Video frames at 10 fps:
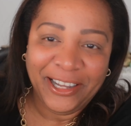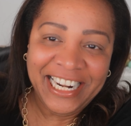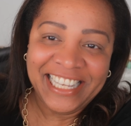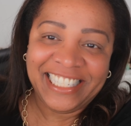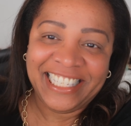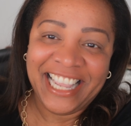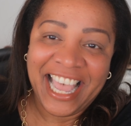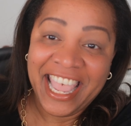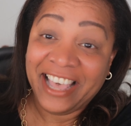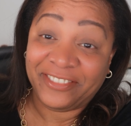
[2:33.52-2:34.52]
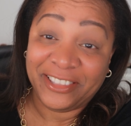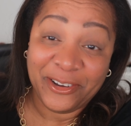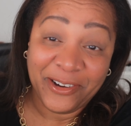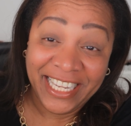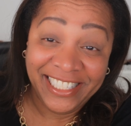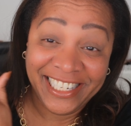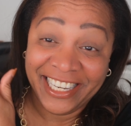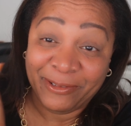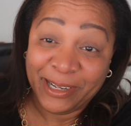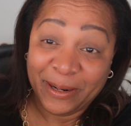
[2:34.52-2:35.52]
honestly I have no
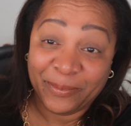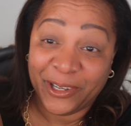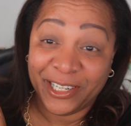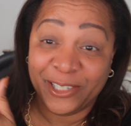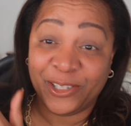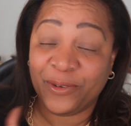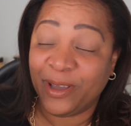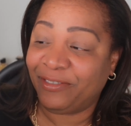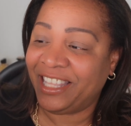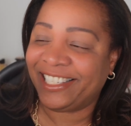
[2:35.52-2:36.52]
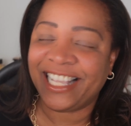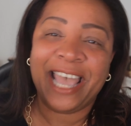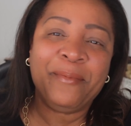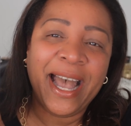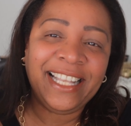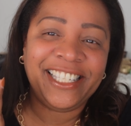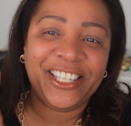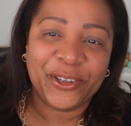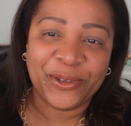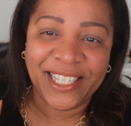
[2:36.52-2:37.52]
idea what I'm gonna do with this I might
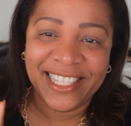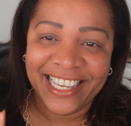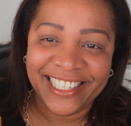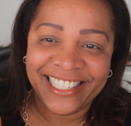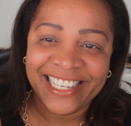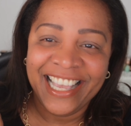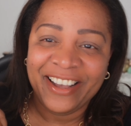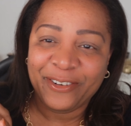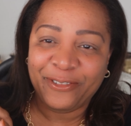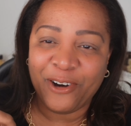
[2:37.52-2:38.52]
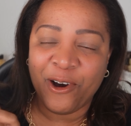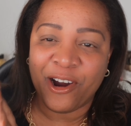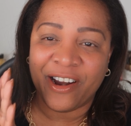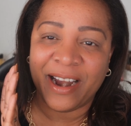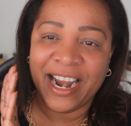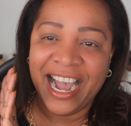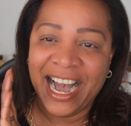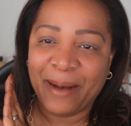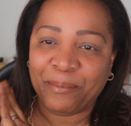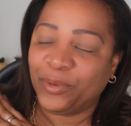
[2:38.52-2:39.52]
use this for
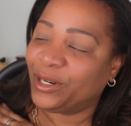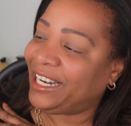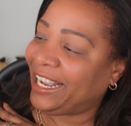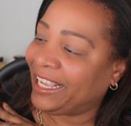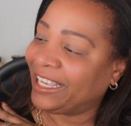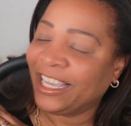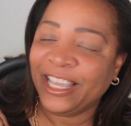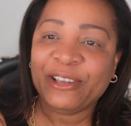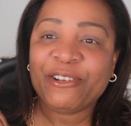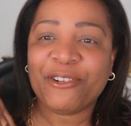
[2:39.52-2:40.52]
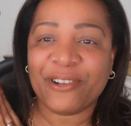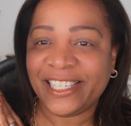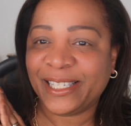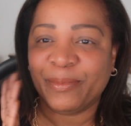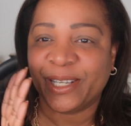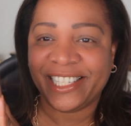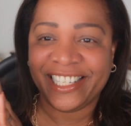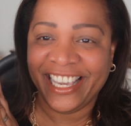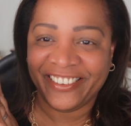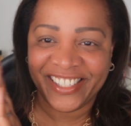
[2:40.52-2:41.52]
uh, putting Christmas
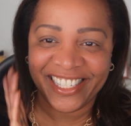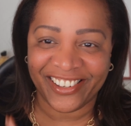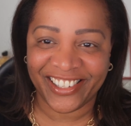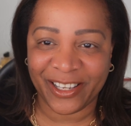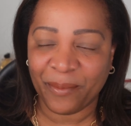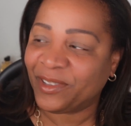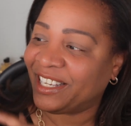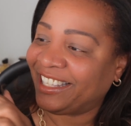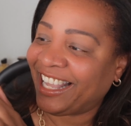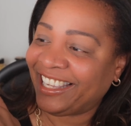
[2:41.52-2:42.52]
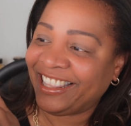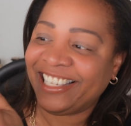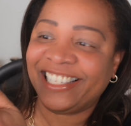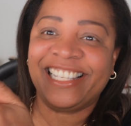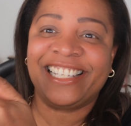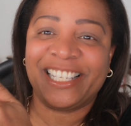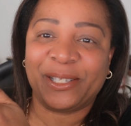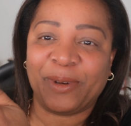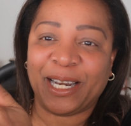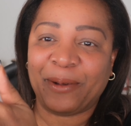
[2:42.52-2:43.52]
gifts or something like this. This
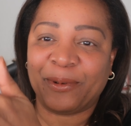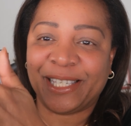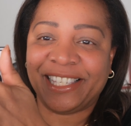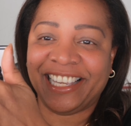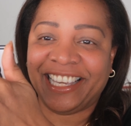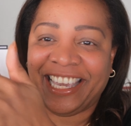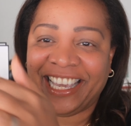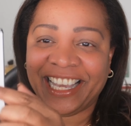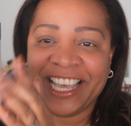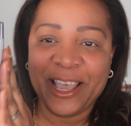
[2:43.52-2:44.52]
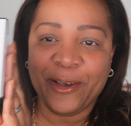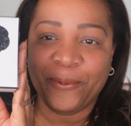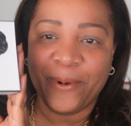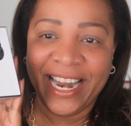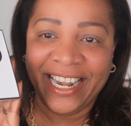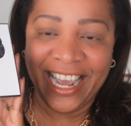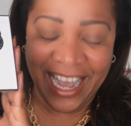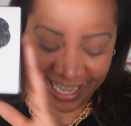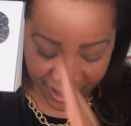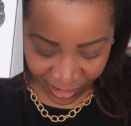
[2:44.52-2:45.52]
is what I was thinking when
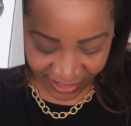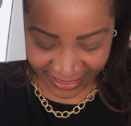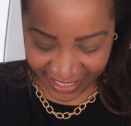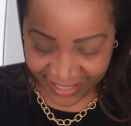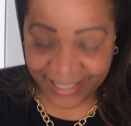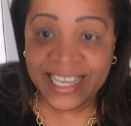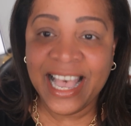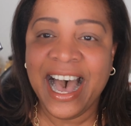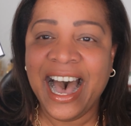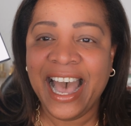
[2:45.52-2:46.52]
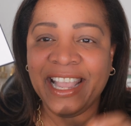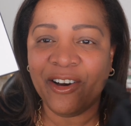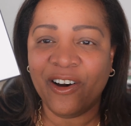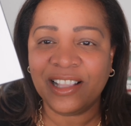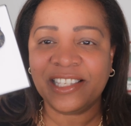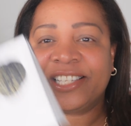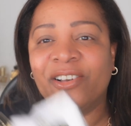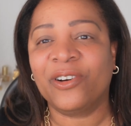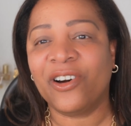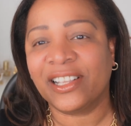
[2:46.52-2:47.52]
I got this. I
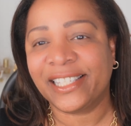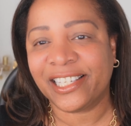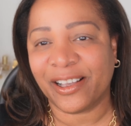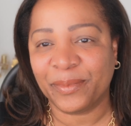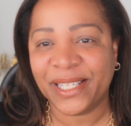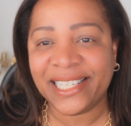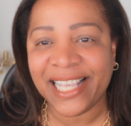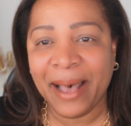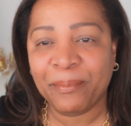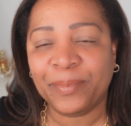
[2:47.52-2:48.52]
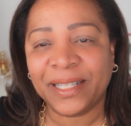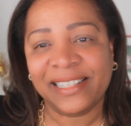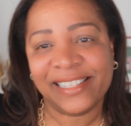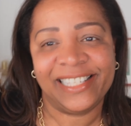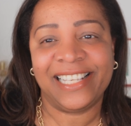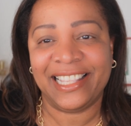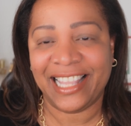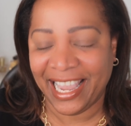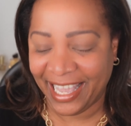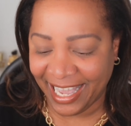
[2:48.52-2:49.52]
also got some samples and
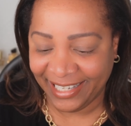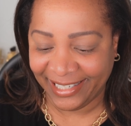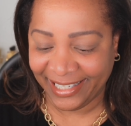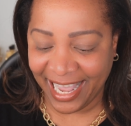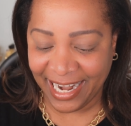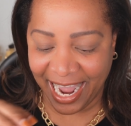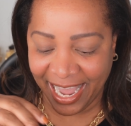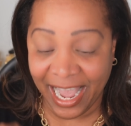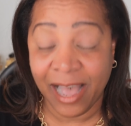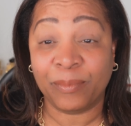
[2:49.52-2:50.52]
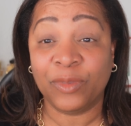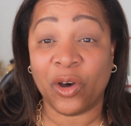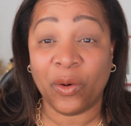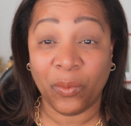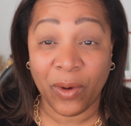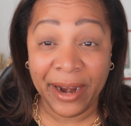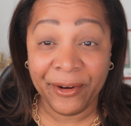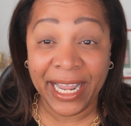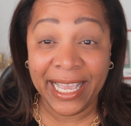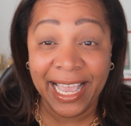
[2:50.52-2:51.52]
like I said, I am not
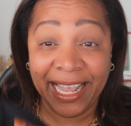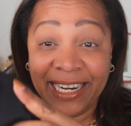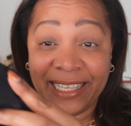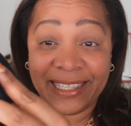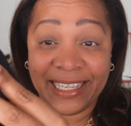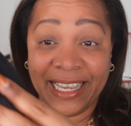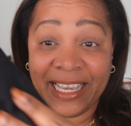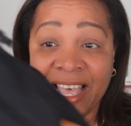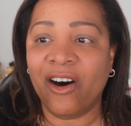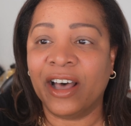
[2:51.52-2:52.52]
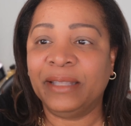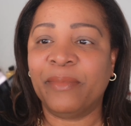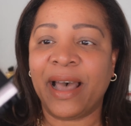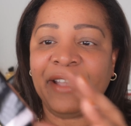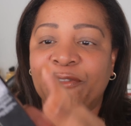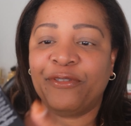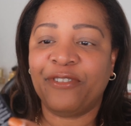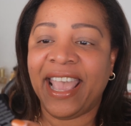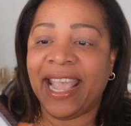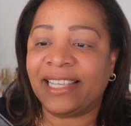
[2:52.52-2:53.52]
wearing anything on my
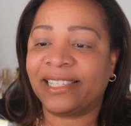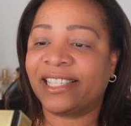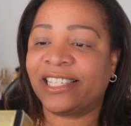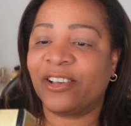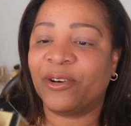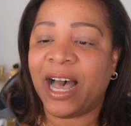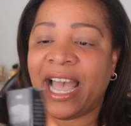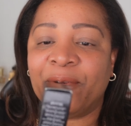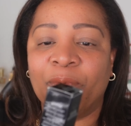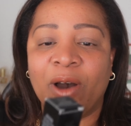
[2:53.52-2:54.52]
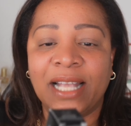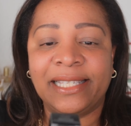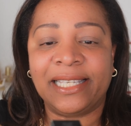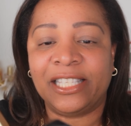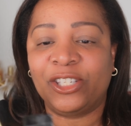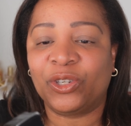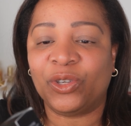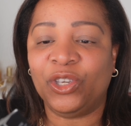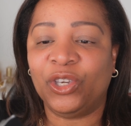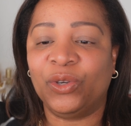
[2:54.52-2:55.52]
face. So I wanted to
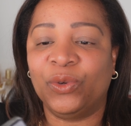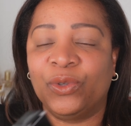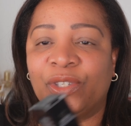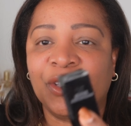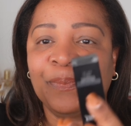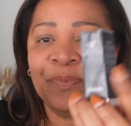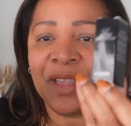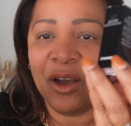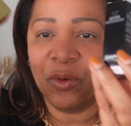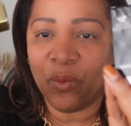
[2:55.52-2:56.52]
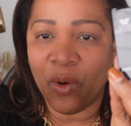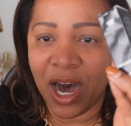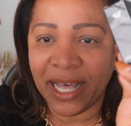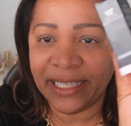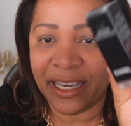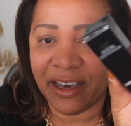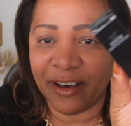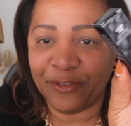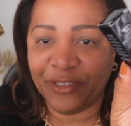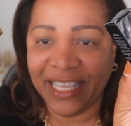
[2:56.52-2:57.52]
use one
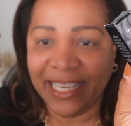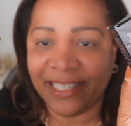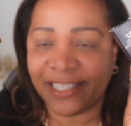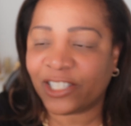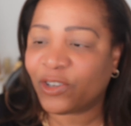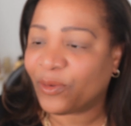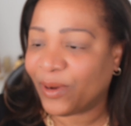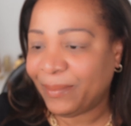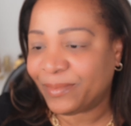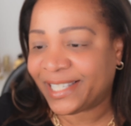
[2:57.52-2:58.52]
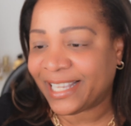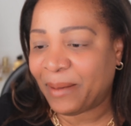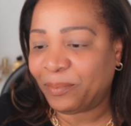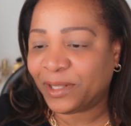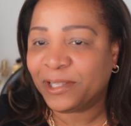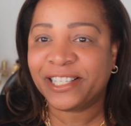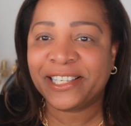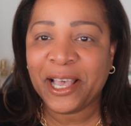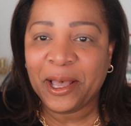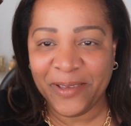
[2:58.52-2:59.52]
of these cream
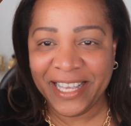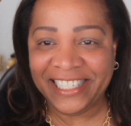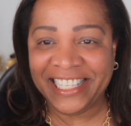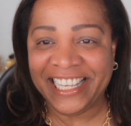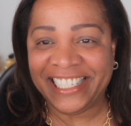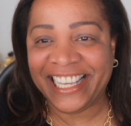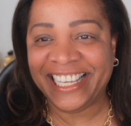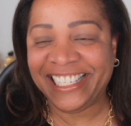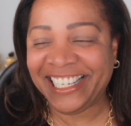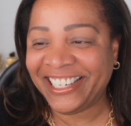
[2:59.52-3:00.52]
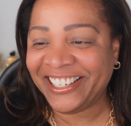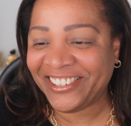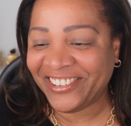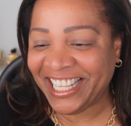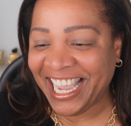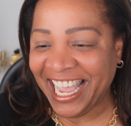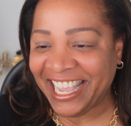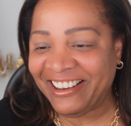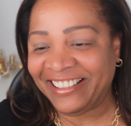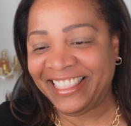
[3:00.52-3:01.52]
samples. Business as usual,
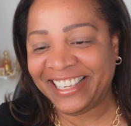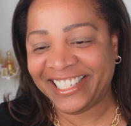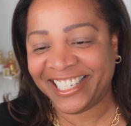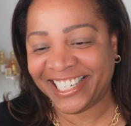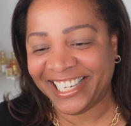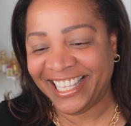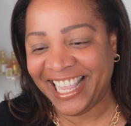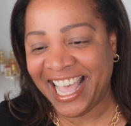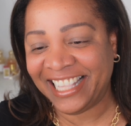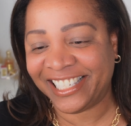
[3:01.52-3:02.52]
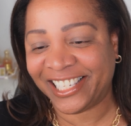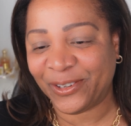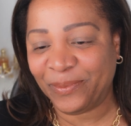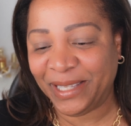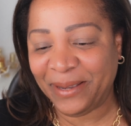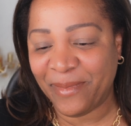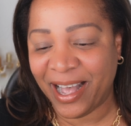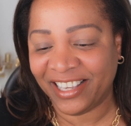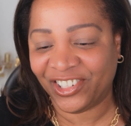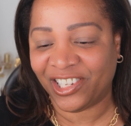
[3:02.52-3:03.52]
I got the Chanel
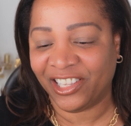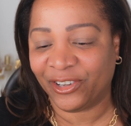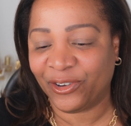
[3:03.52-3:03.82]
Sublimage Le